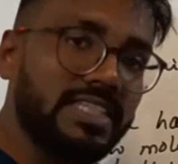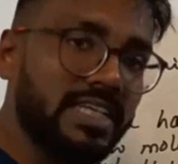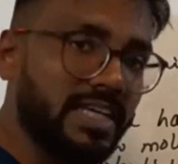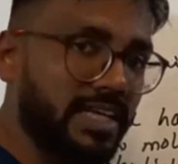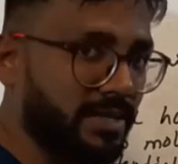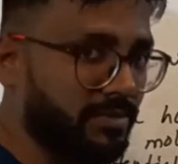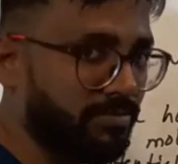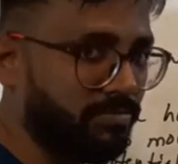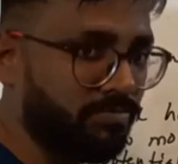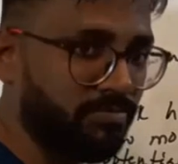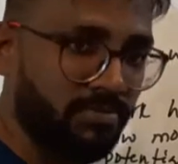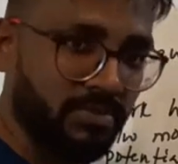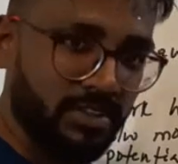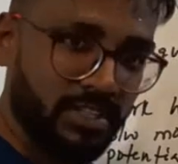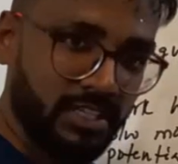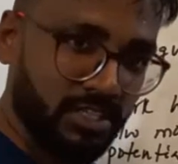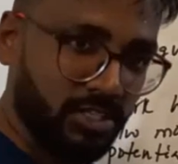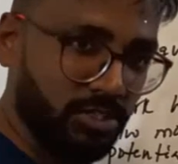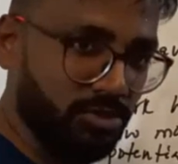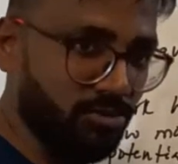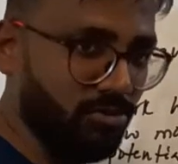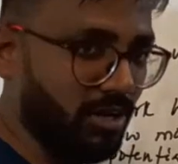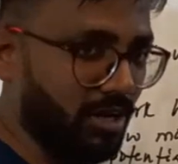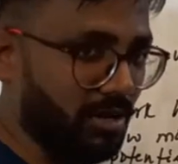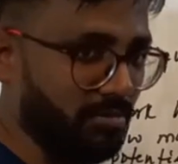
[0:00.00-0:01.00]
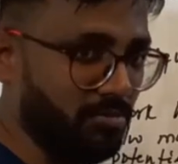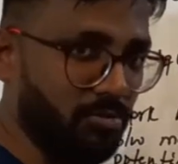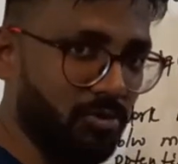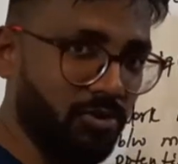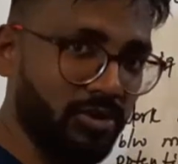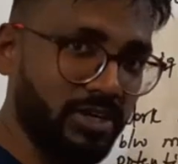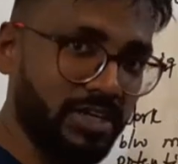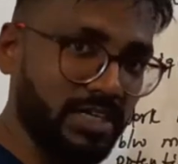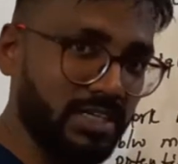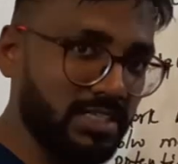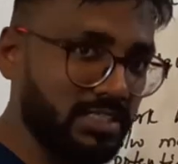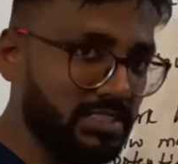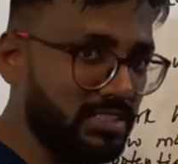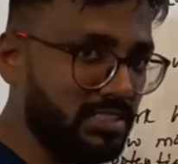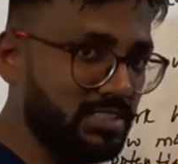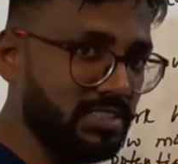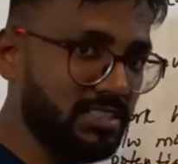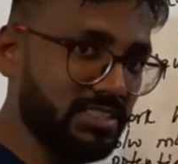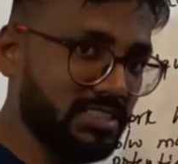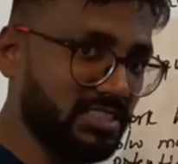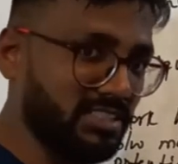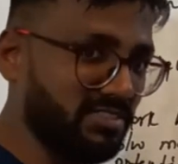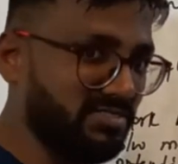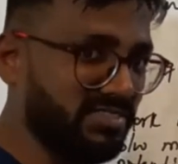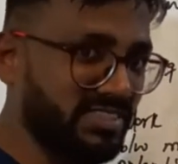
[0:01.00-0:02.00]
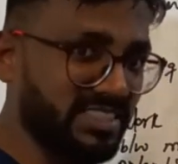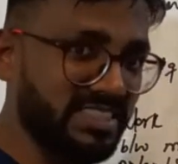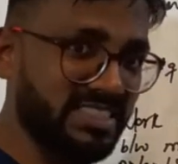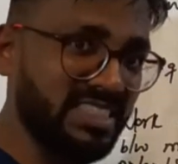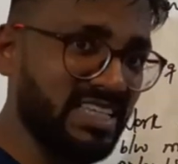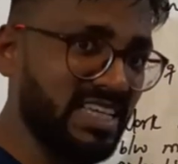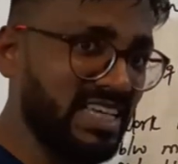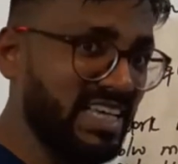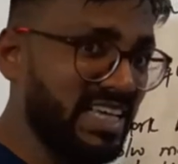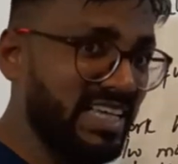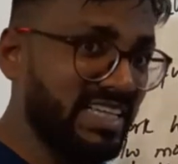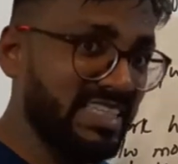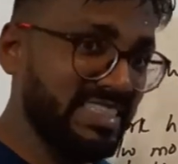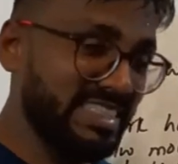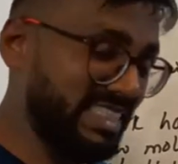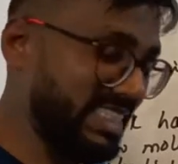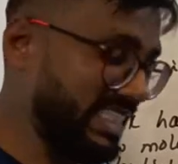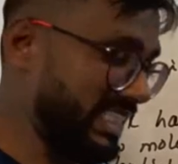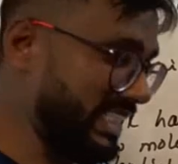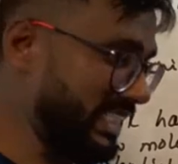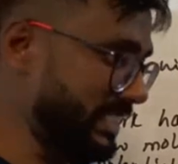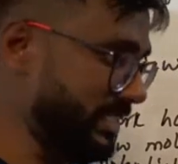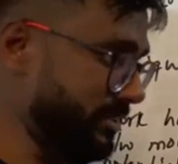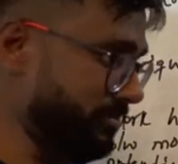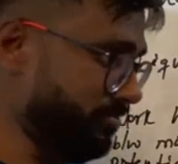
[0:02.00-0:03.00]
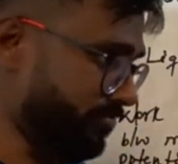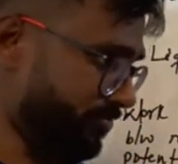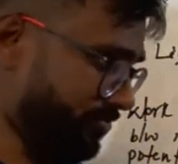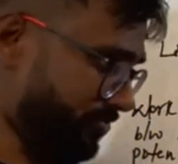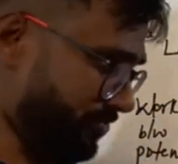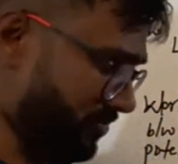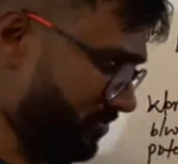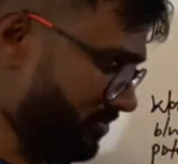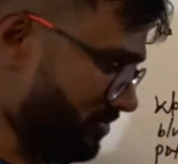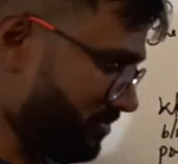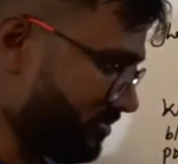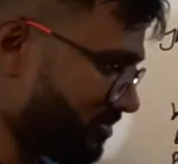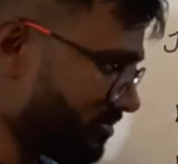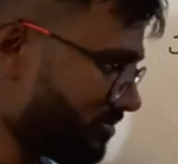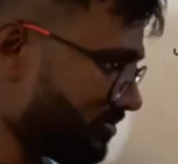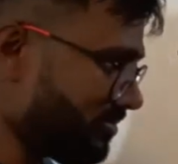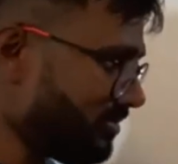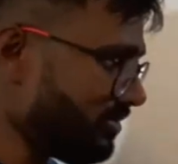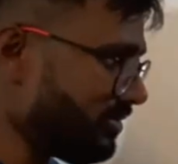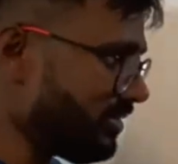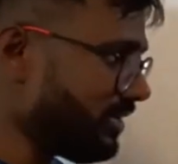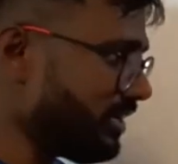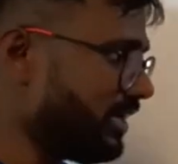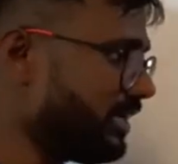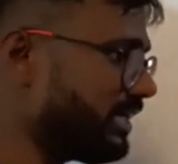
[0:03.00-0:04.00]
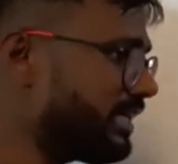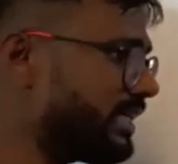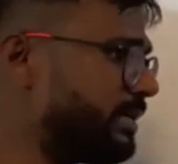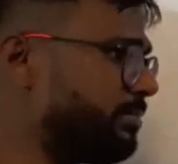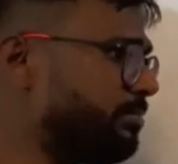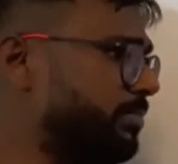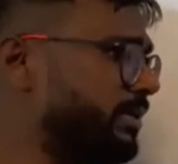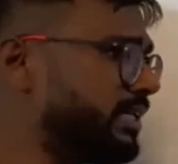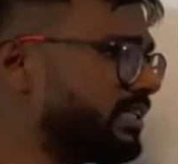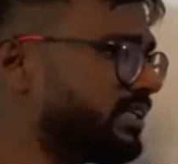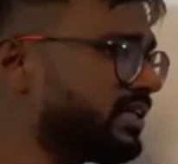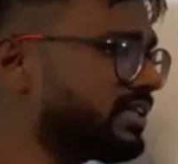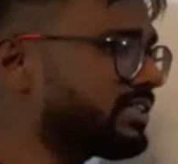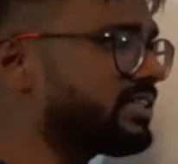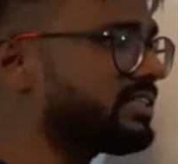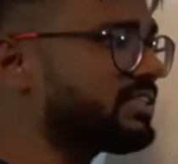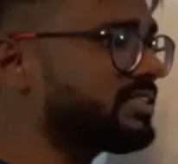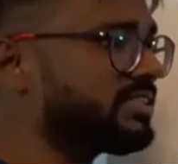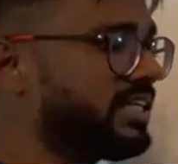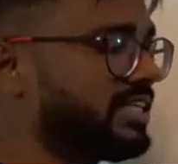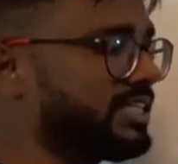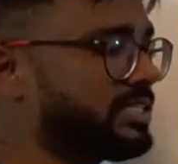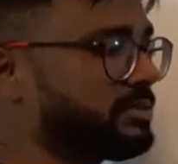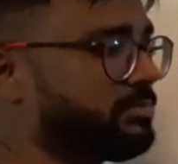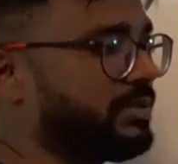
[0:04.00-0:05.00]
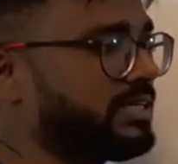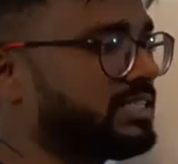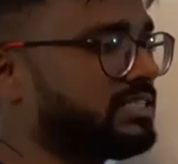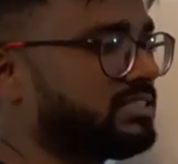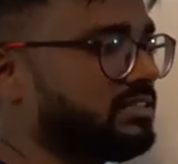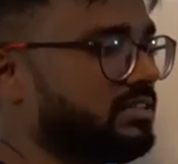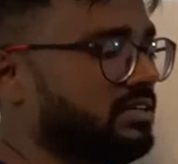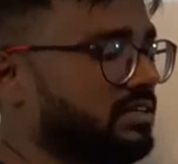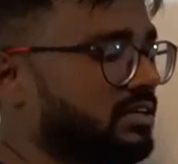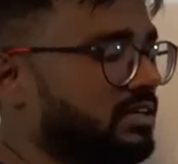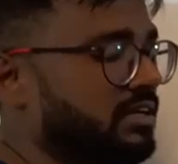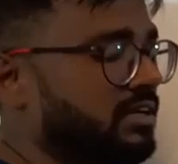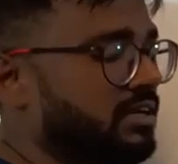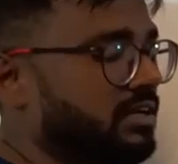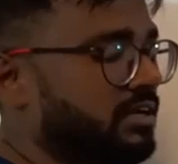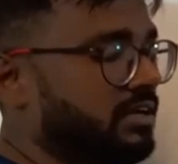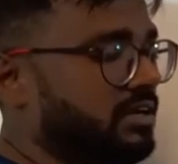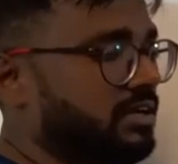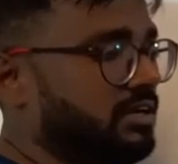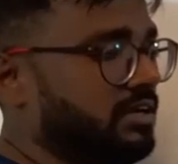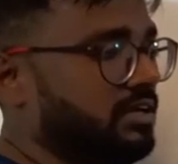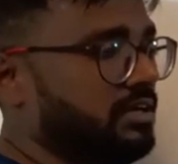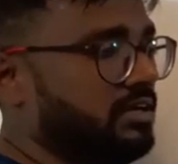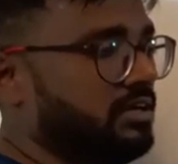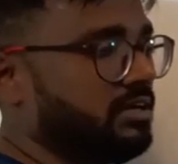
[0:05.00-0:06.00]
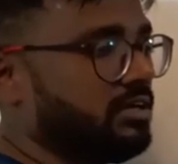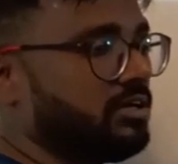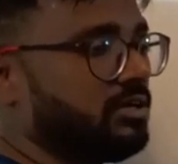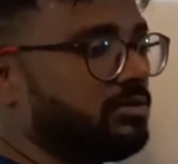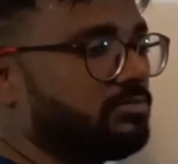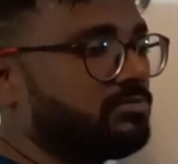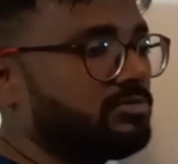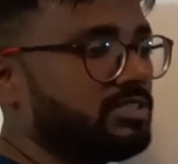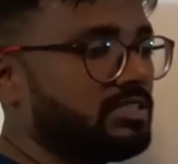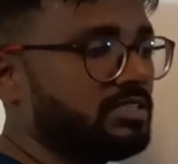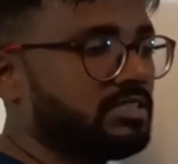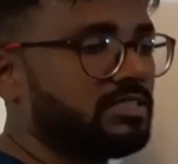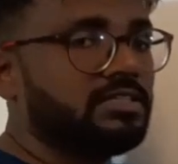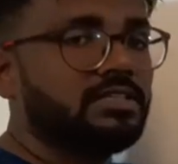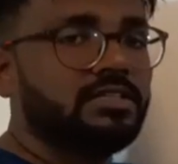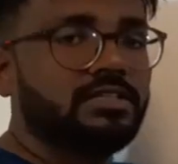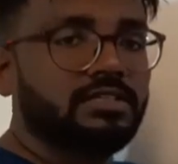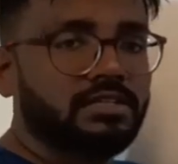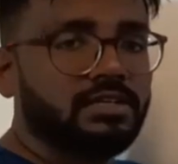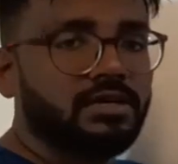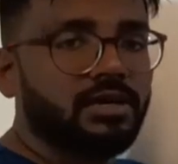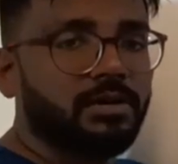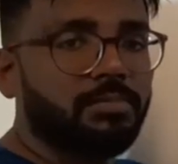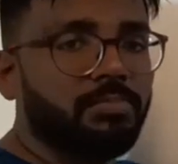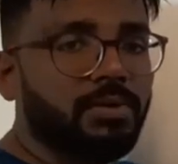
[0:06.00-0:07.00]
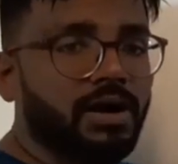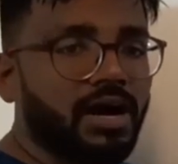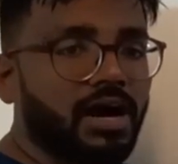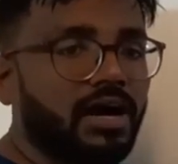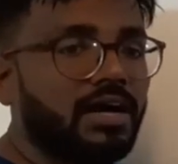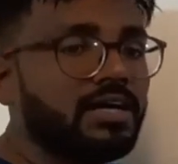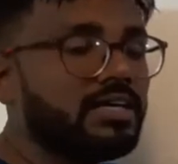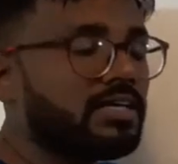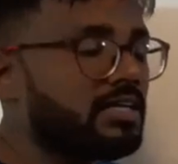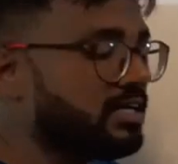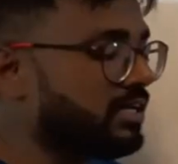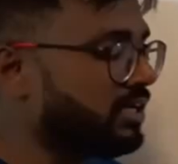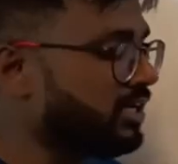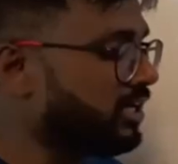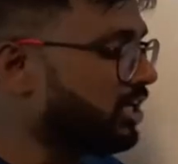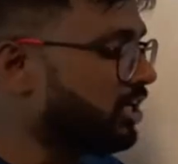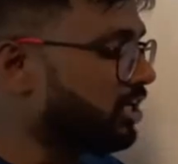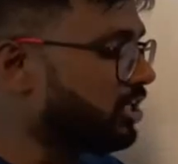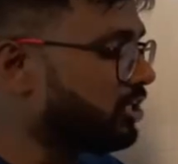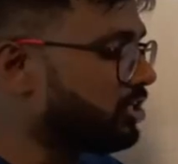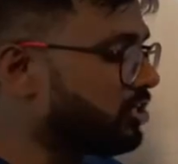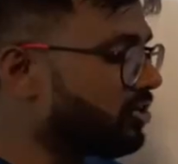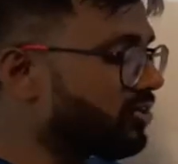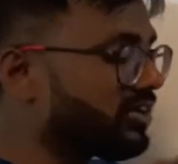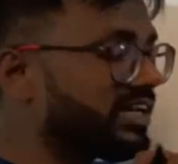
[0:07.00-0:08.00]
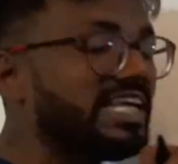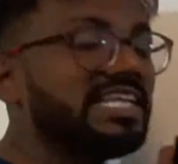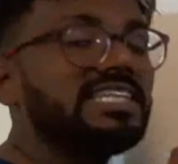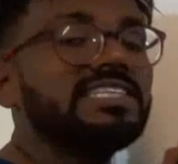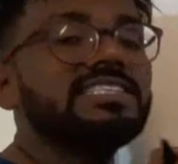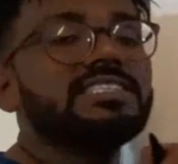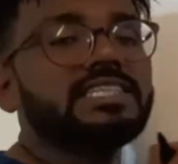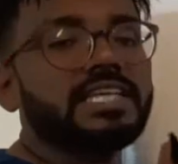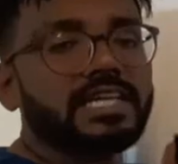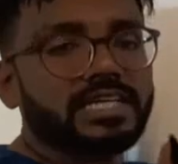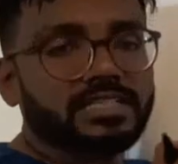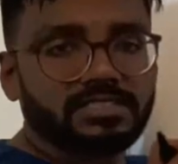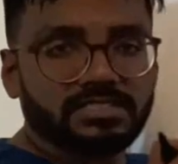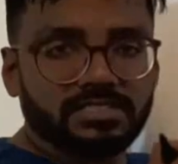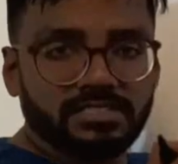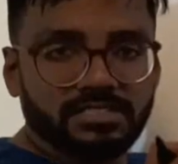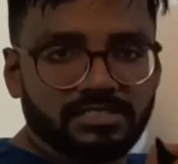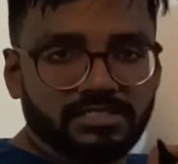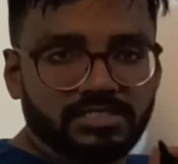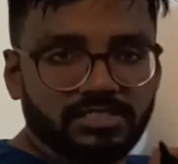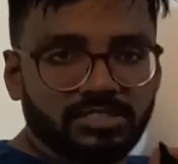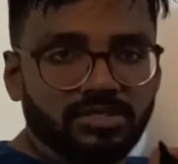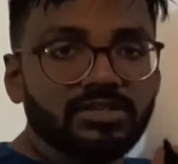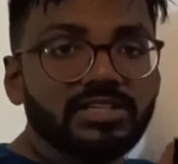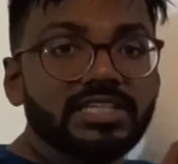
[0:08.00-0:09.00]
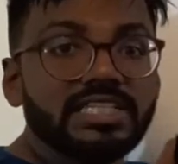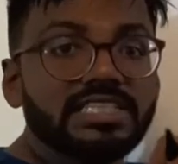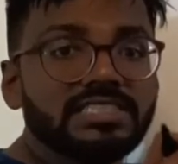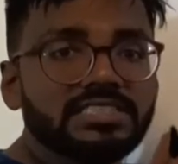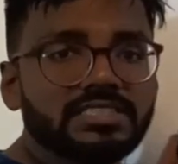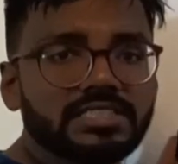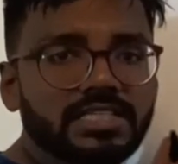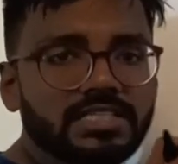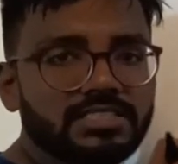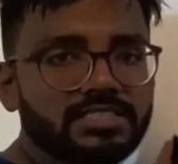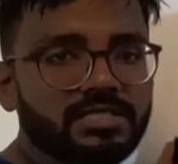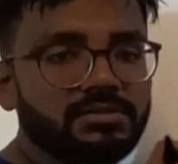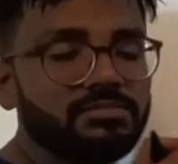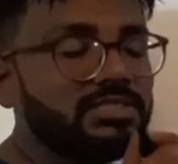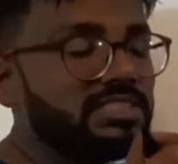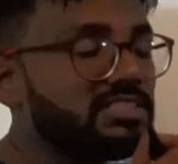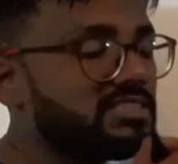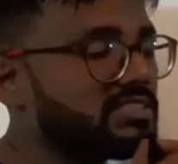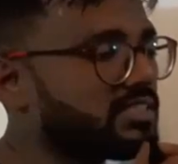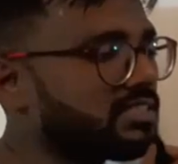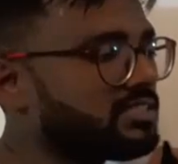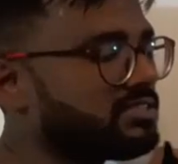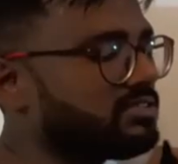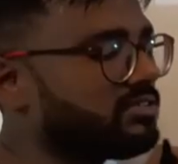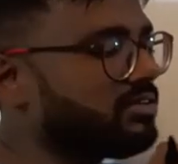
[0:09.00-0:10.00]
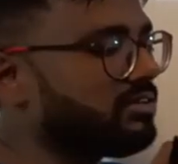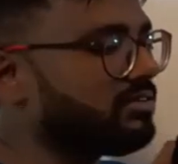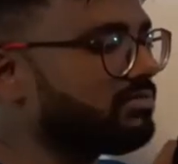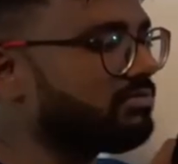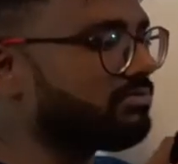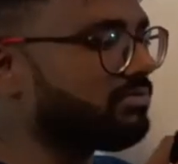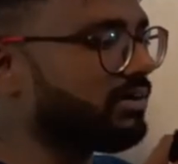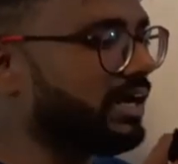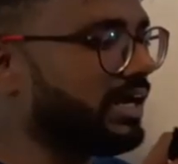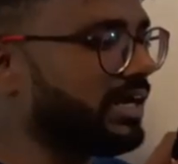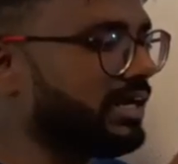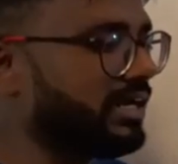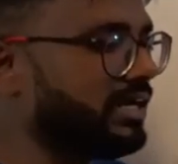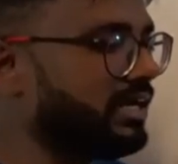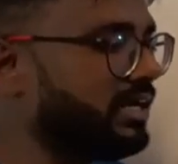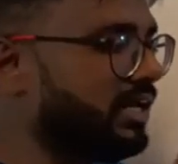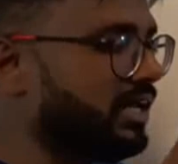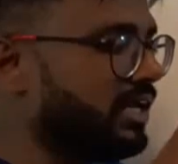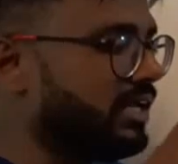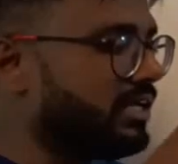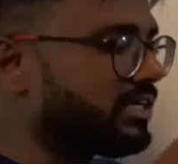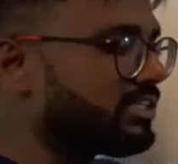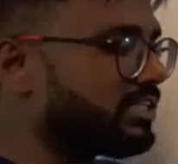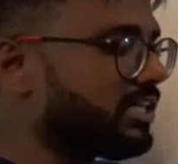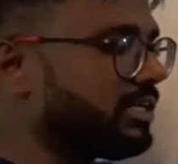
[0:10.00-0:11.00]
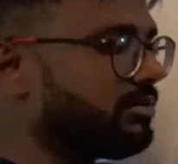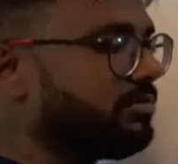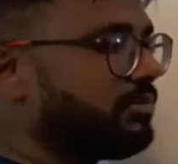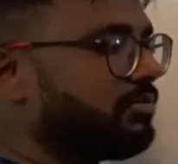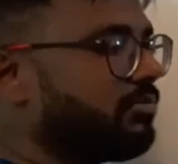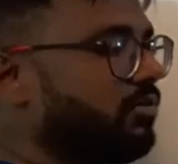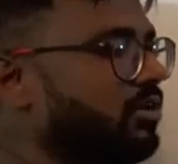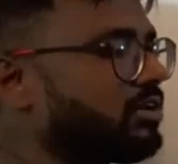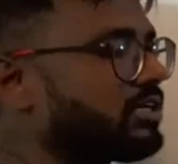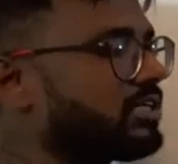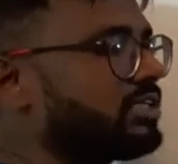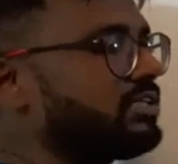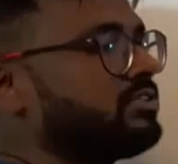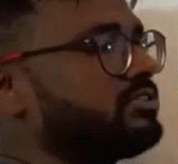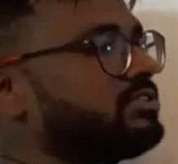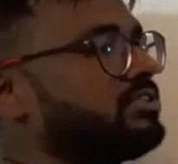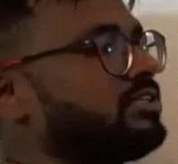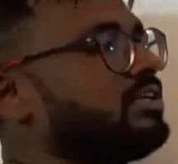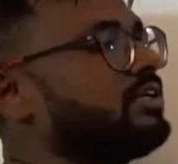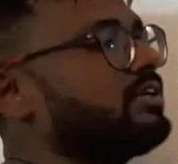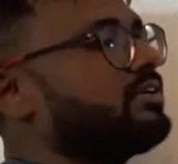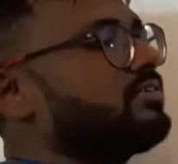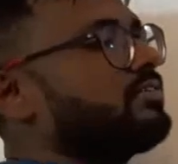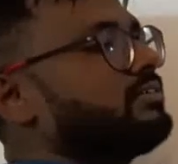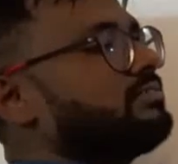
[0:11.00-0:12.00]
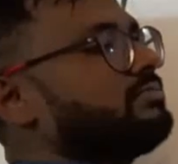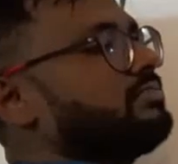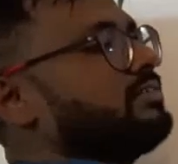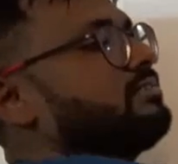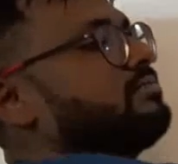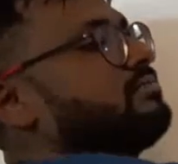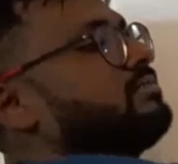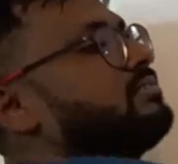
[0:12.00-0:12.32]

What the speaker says: hai. You have more energy in the surface. See, keeping other aspects of this apart, your insects, some insects you will find they'll be walking on the liquid field,